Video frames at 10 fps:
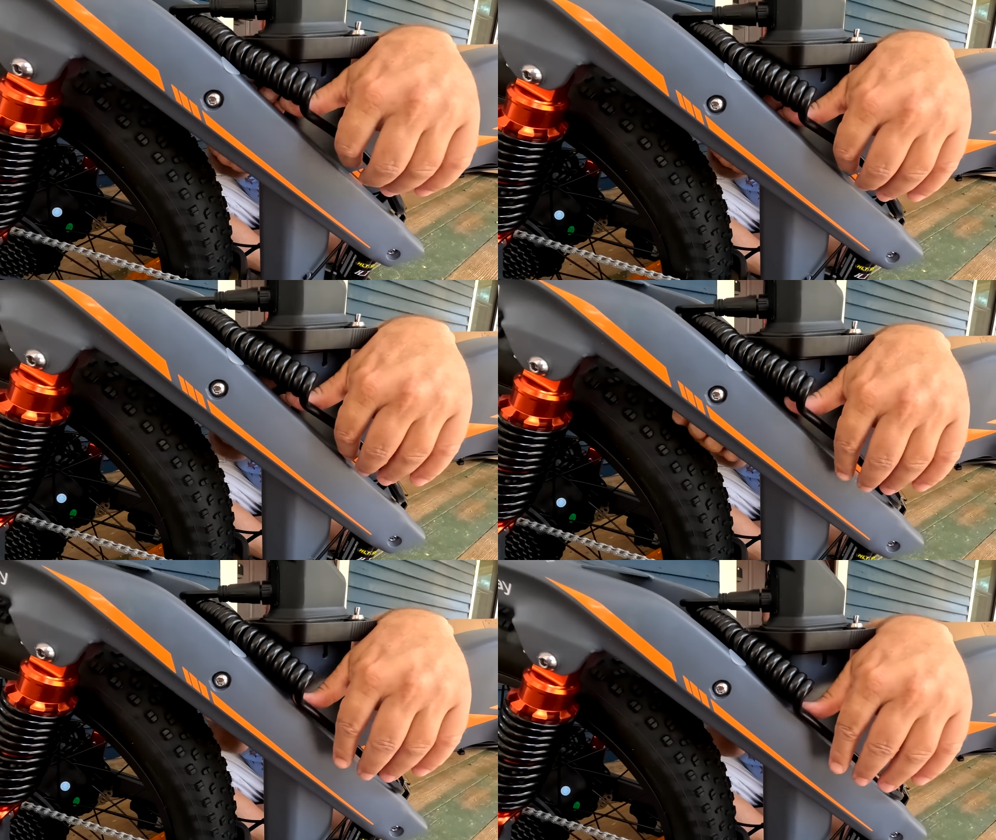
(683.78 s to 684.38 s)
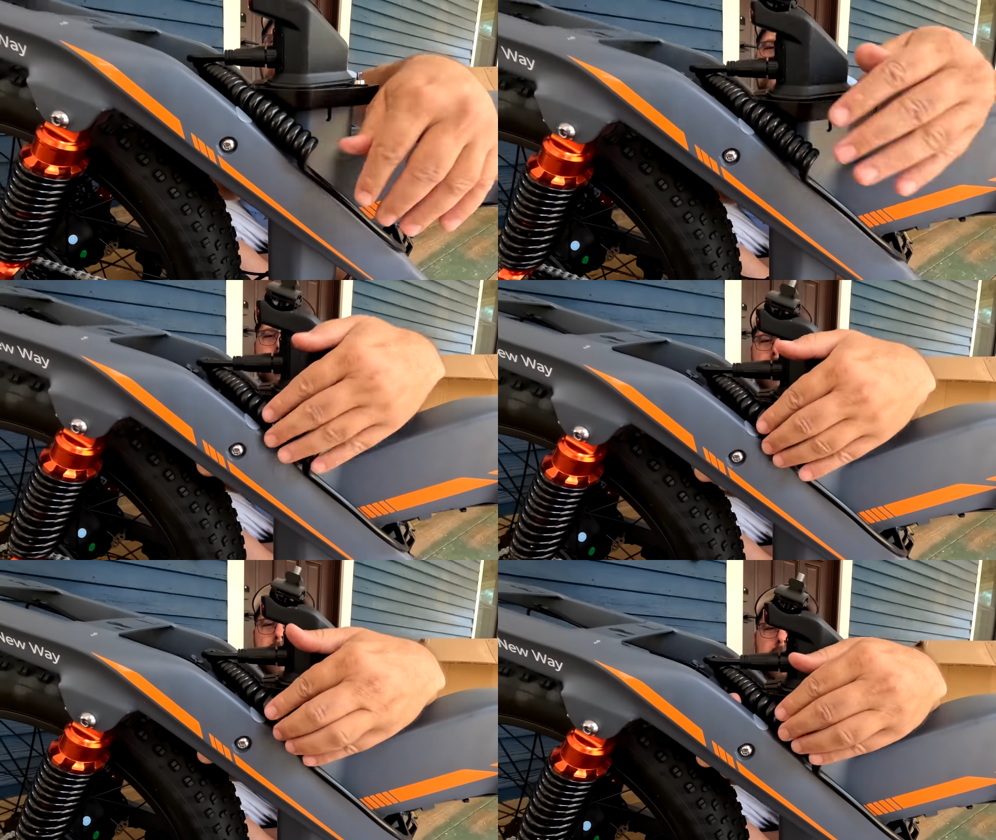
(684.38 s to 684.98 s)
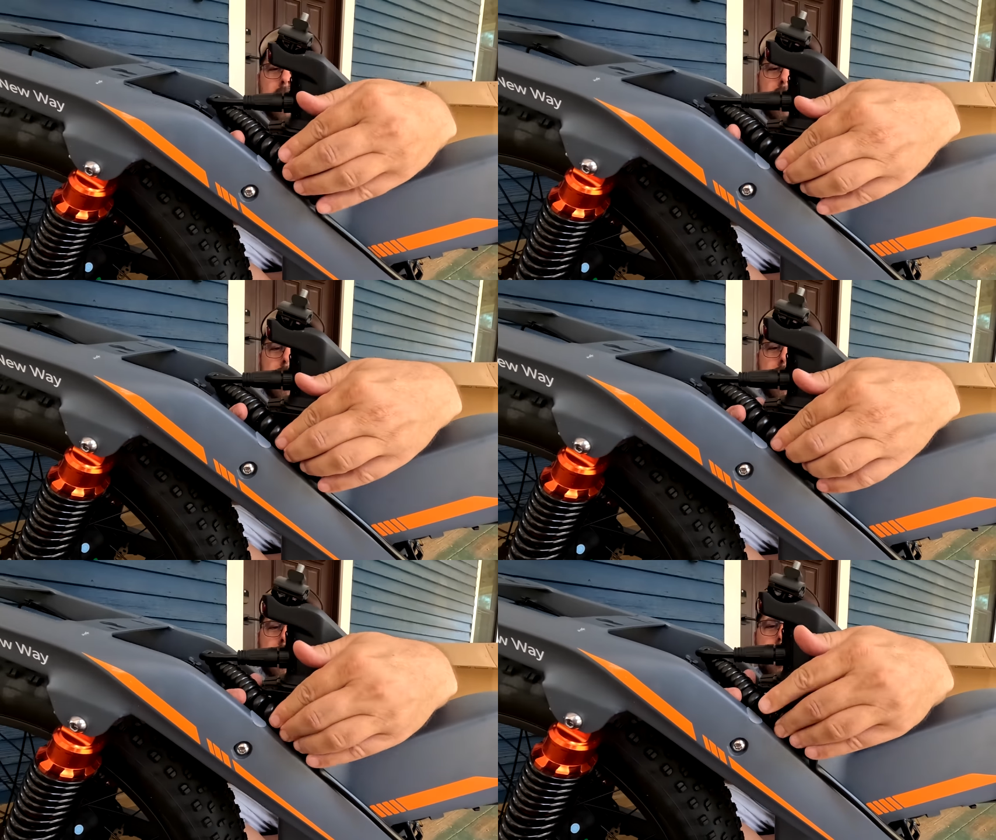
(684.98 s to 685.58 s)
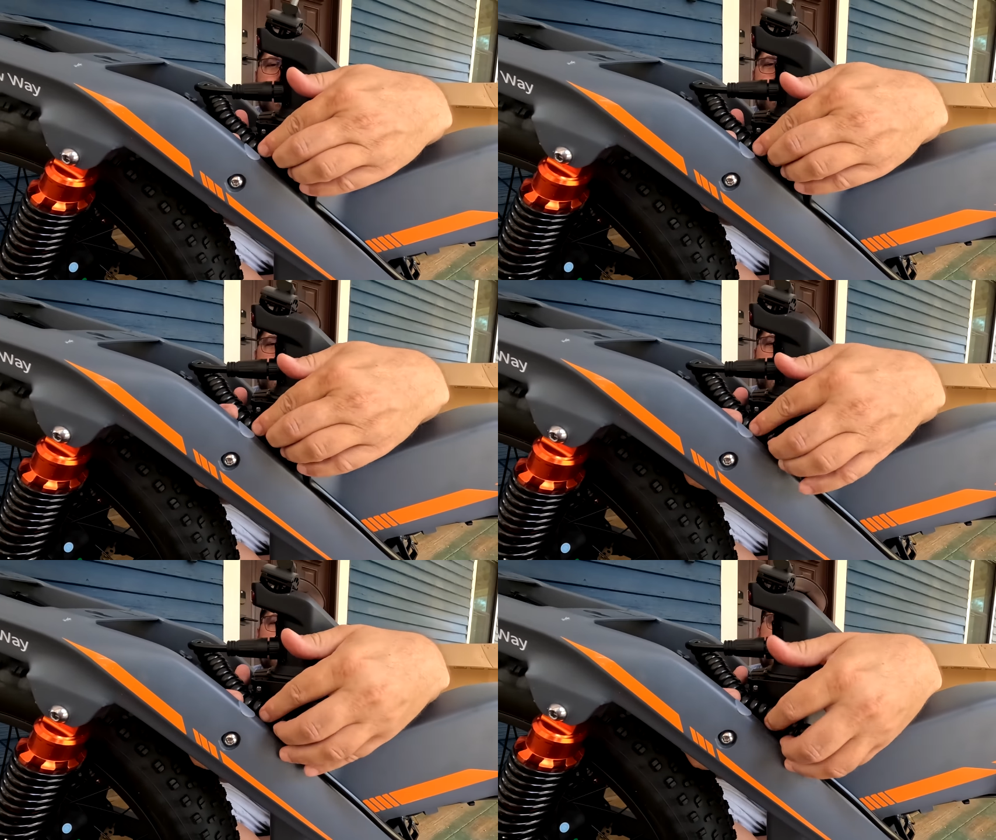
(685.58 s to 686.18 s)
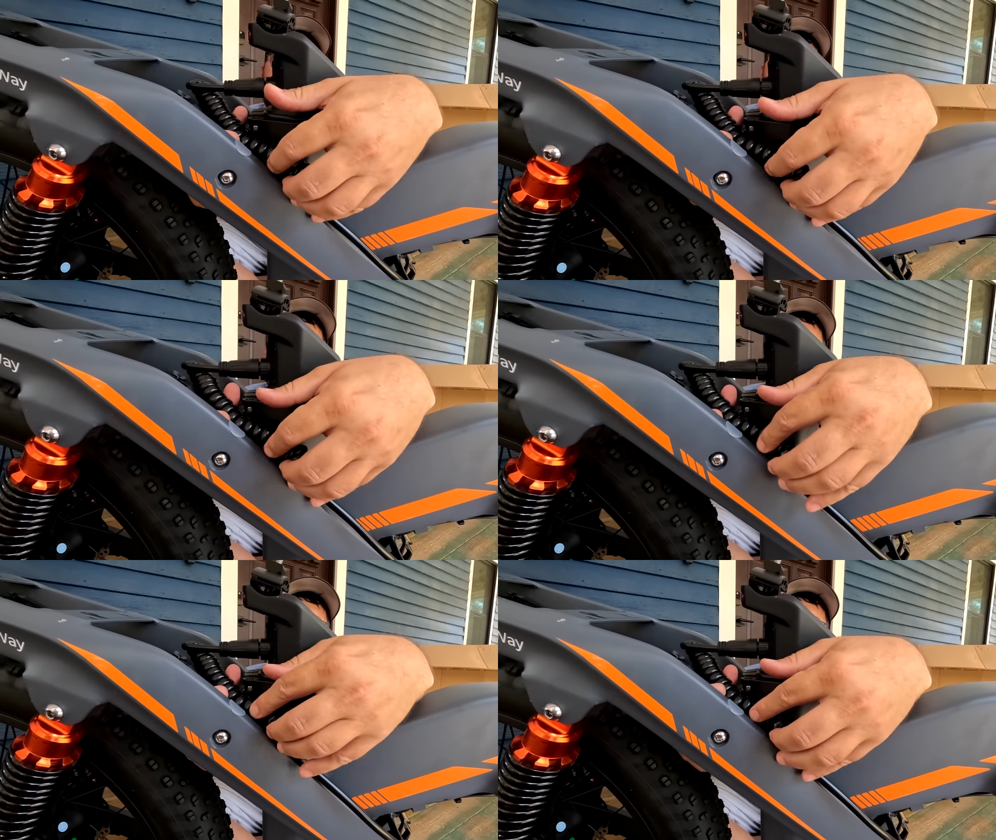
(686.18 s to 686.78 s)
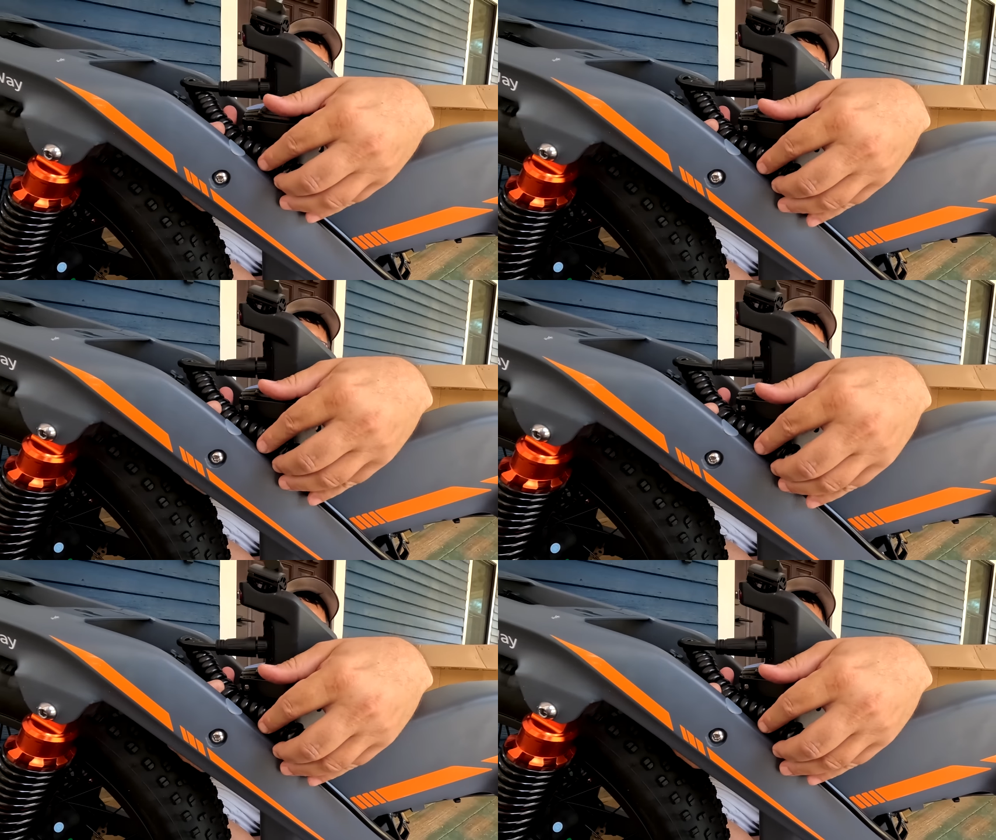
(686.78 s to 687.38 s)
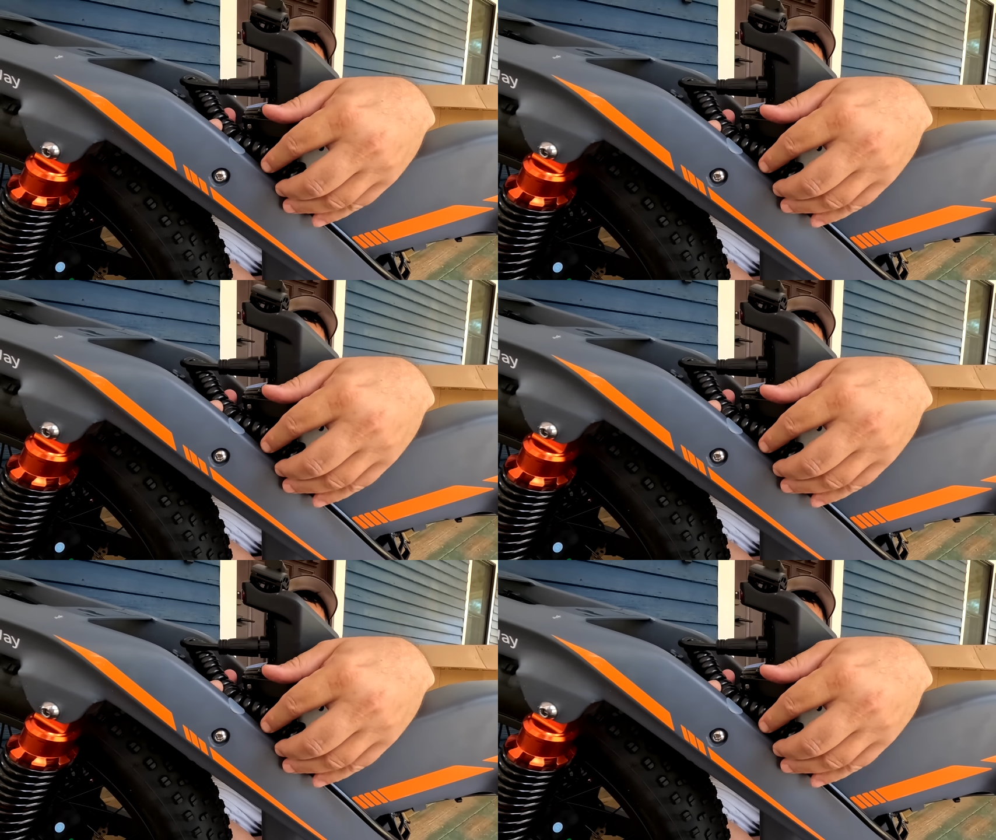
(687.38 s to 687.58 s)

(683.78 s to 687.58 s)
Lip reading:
(no speaker visible)